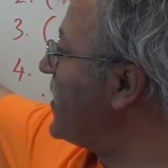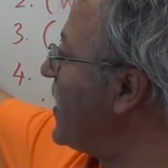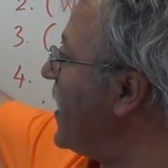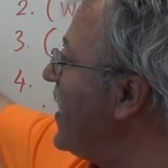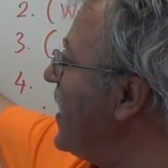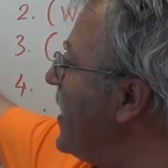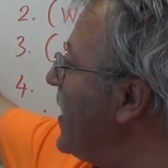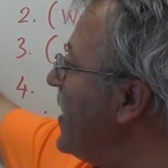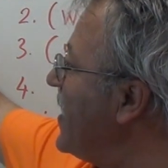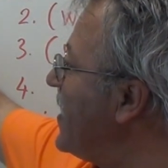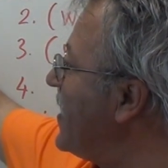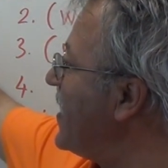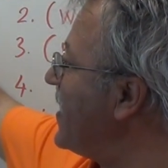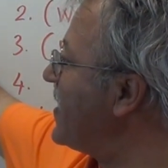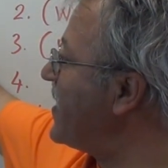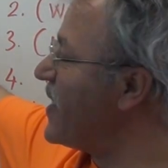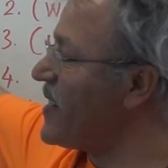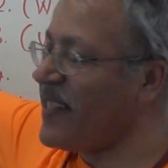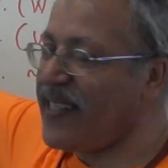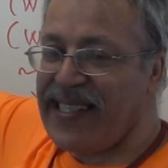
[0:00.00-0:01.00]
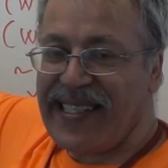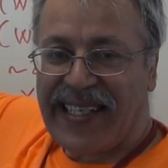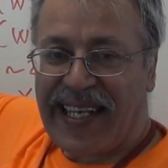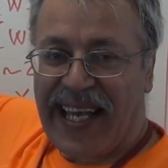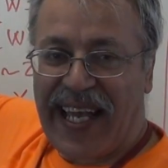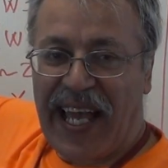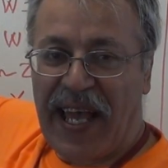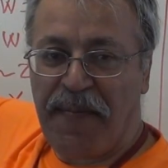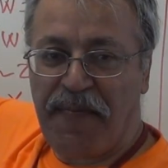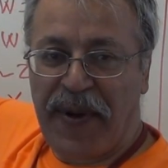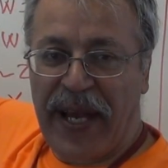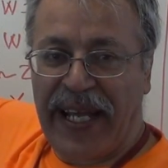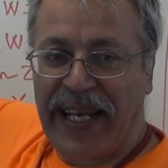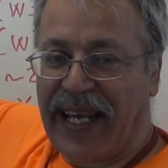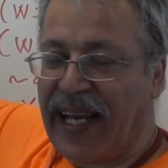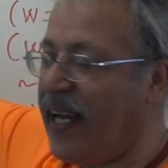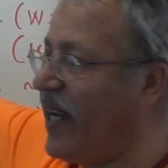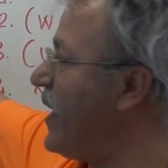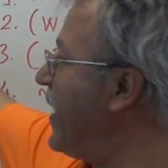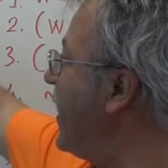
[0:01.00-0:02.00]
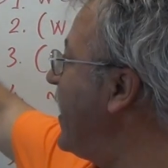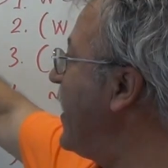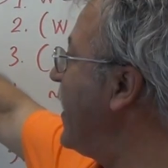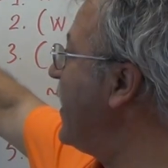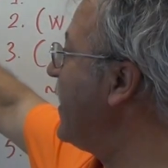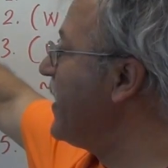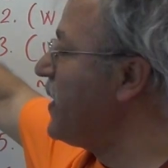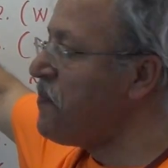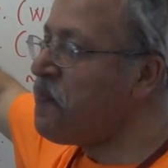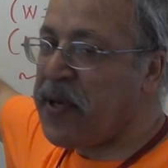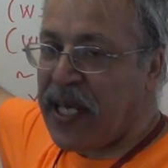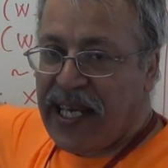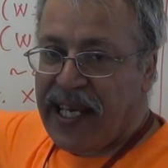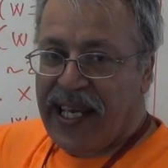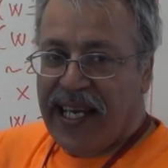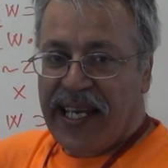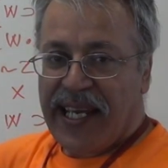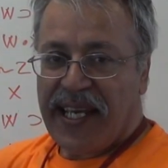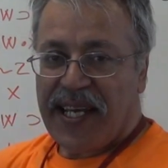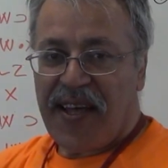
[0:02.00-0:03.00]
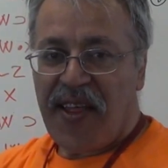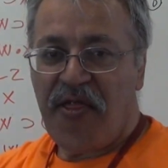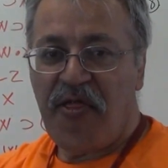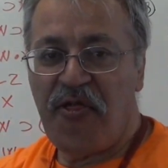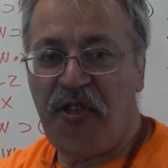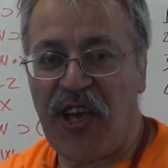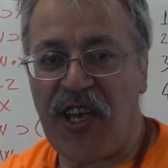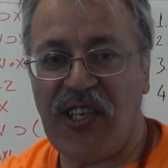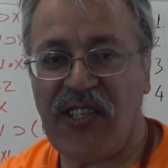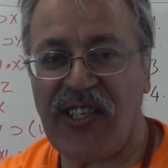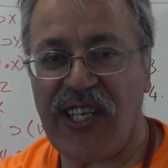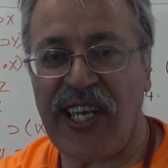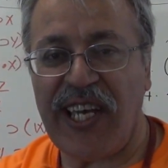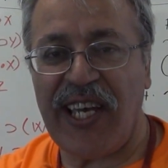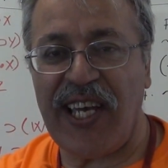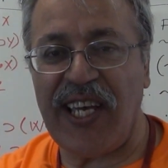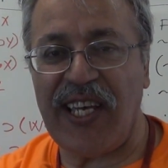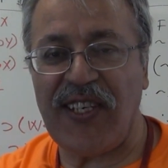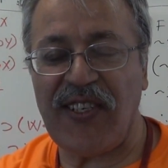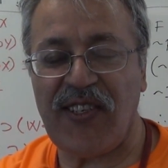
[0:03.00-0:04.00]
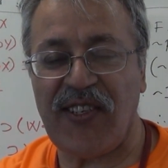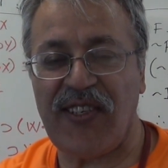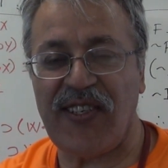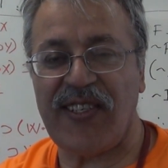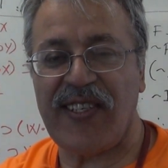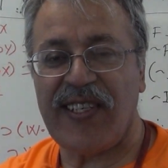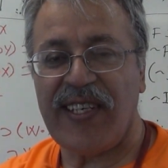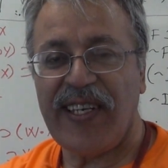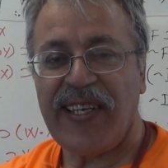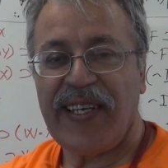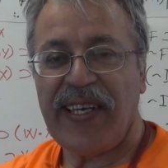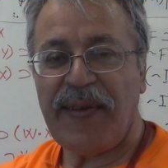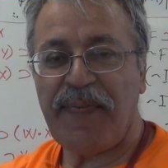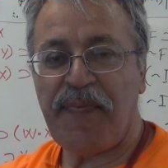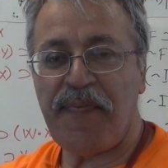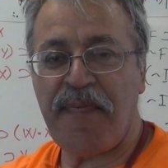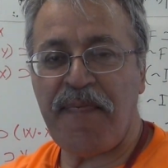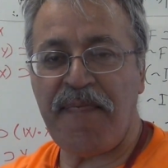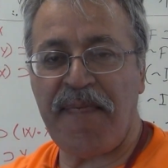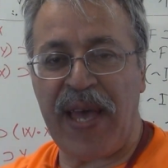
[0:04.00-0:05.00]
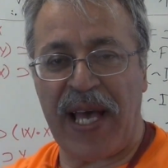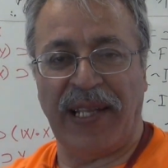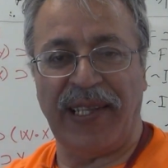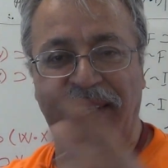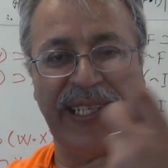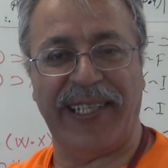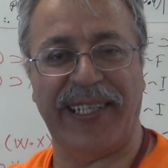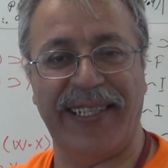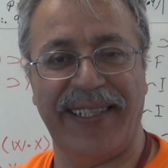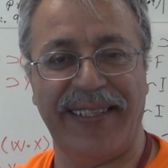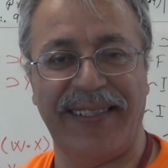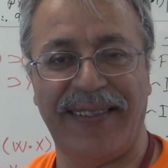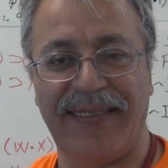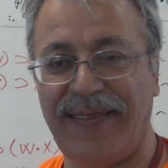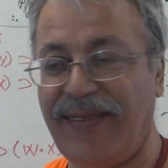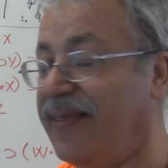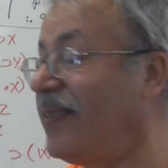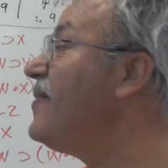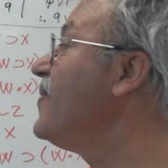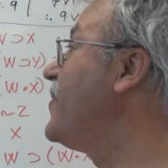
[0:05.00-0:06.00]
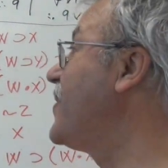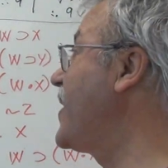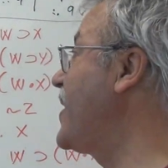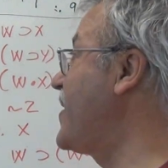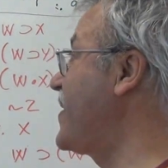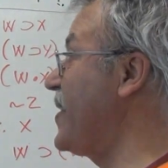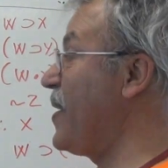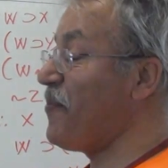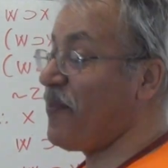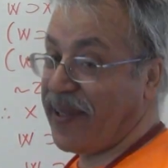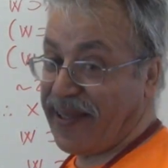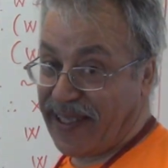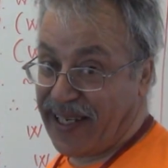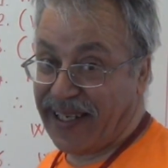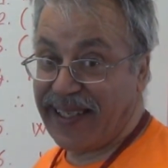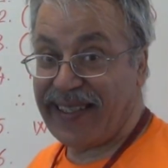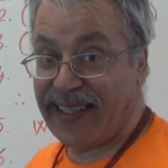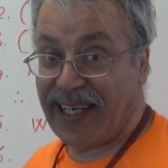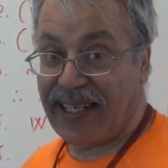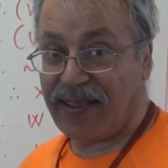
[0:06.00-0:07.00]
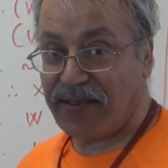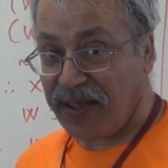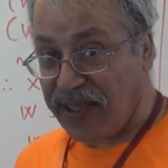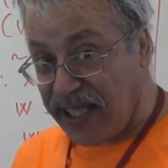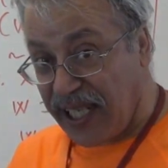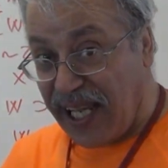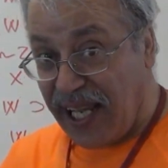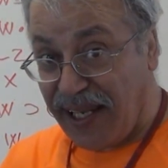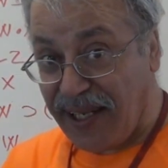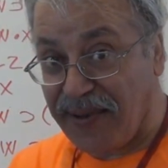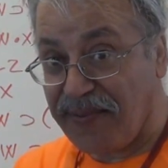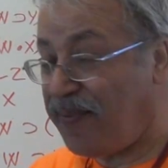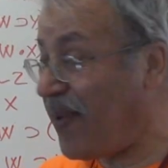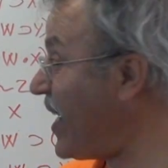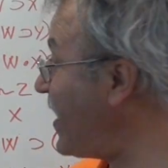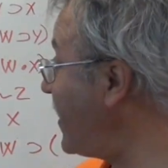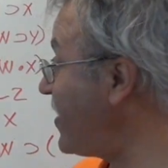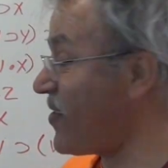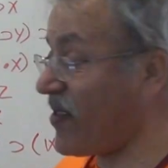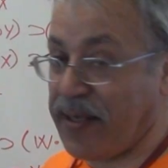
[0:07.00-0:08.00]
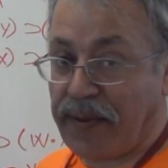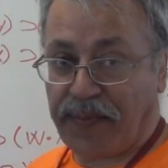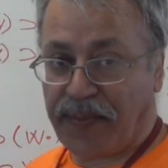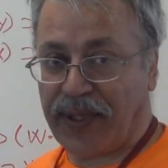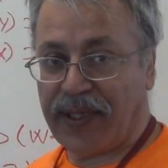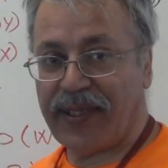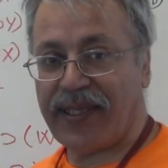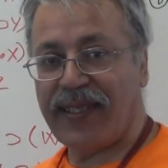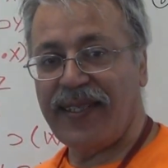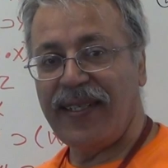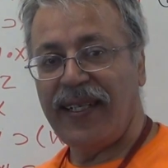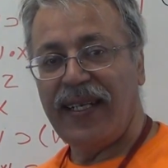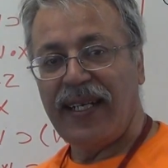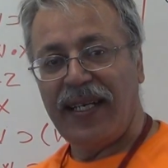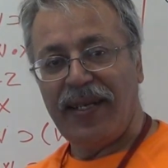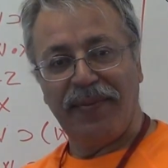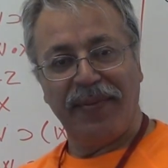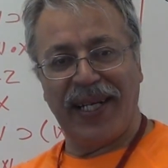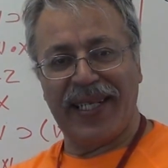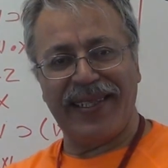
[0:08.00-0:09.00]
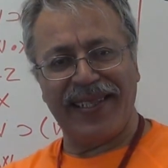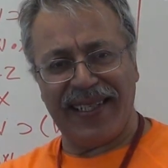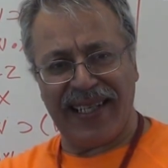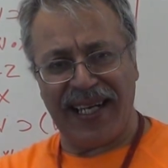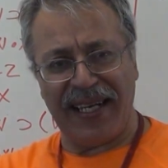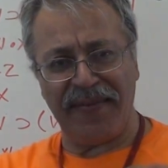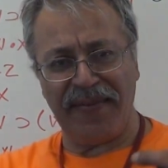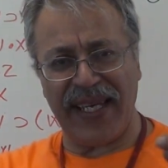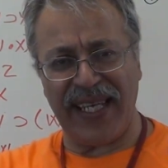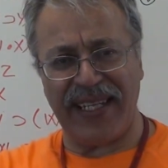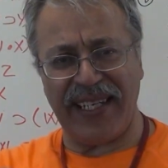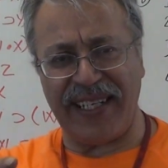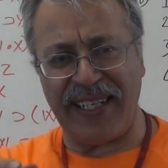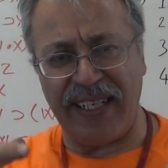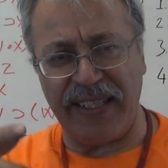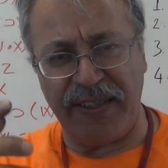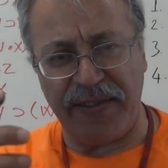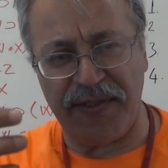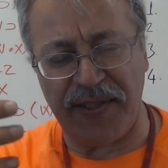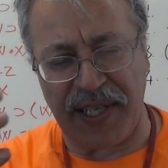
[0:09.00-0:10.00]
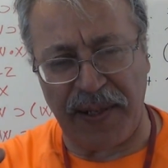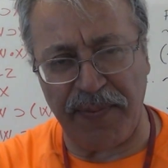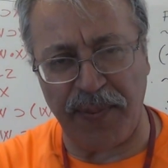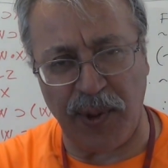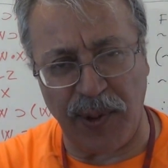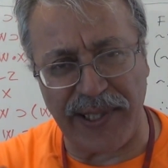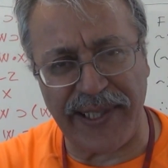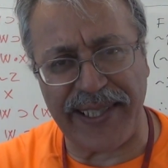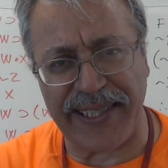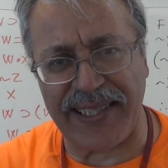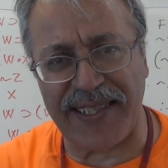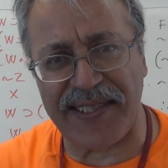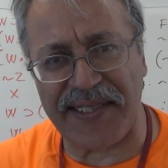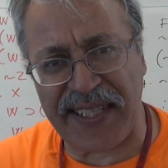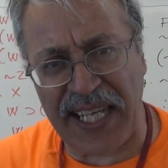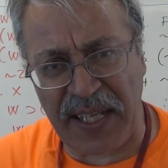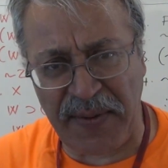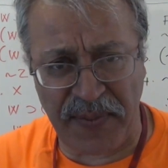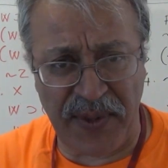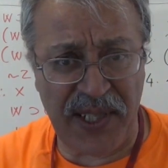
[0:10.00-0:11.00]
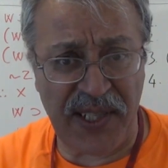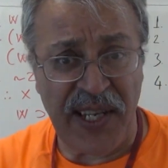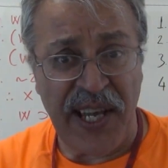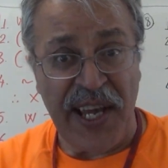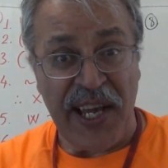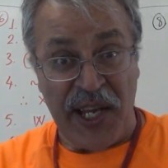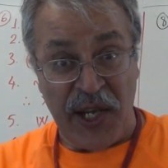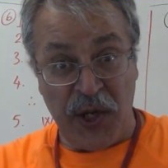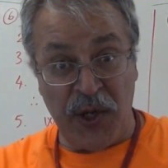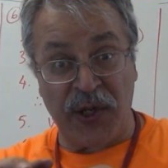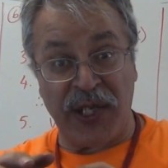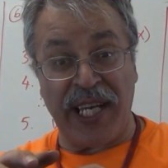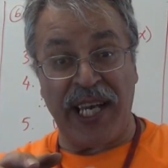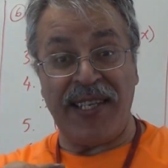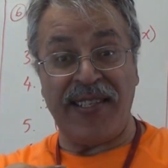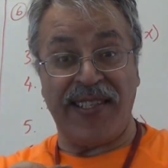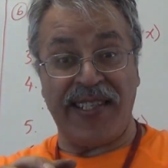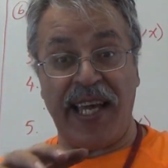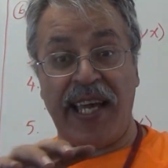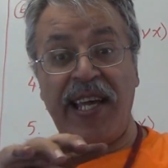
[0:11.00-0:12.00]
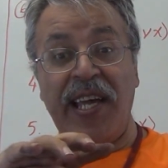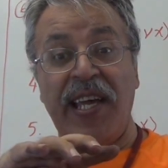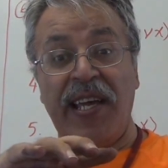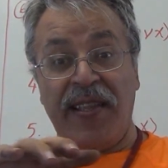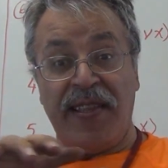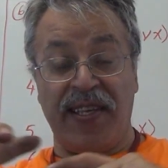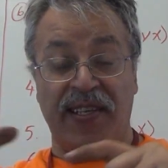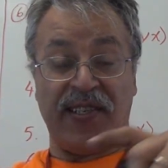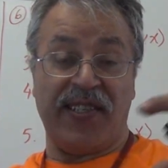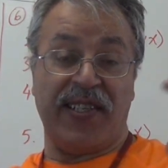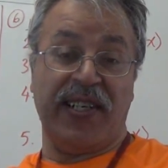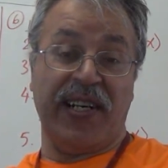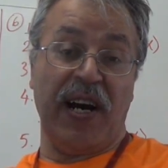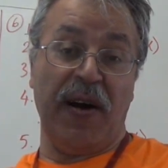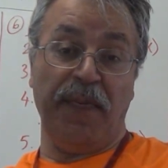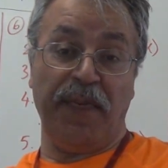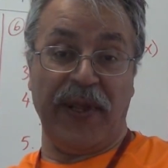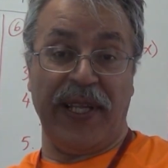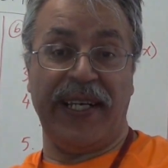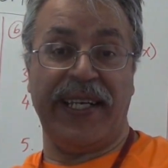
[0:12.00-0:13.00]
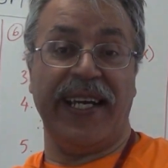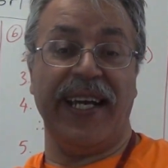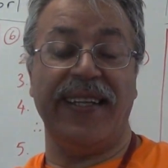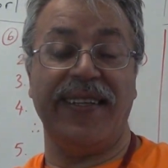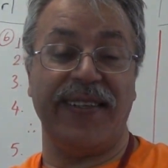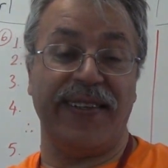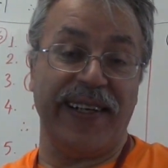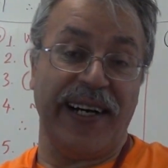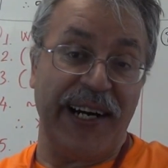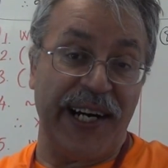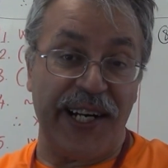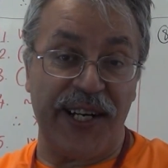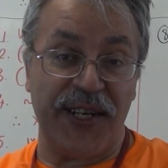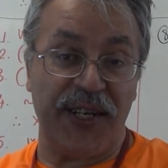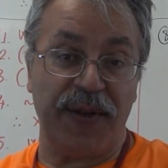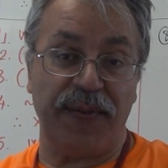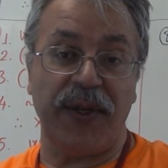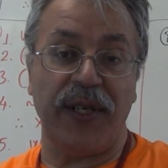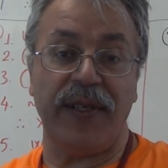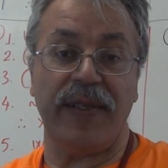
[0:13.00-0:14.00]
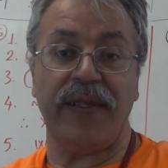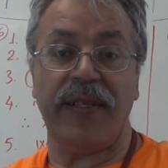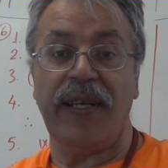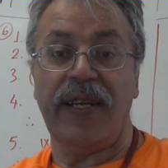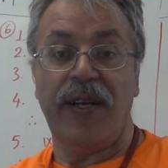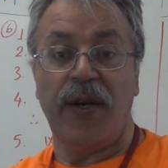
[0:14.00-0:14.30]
say, this is a banana. B, this is milk. For example, like that. Okay? Make it simpler. But I made a kind of some political statements. You can say this complicated argument,